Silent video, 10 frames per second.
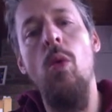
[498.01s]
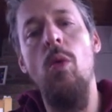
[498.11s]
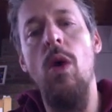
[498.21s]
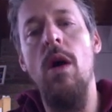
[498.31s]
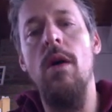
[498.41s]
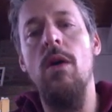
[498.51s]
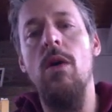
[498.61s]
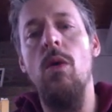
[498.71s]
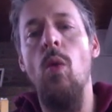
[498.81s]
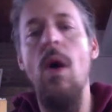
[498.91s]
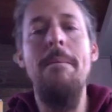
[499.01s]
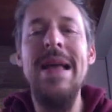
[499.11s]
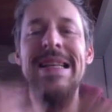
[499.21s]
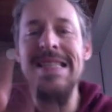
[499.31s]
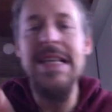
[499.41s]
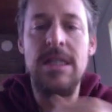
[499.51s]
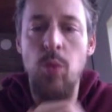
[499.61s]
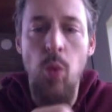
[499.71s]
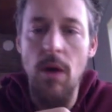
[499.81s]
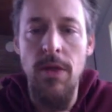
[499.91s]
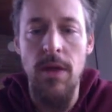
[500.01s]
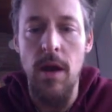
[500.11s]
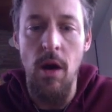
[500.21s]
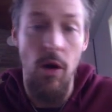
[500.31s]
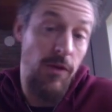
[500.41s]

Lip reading: well, what makes this worth it over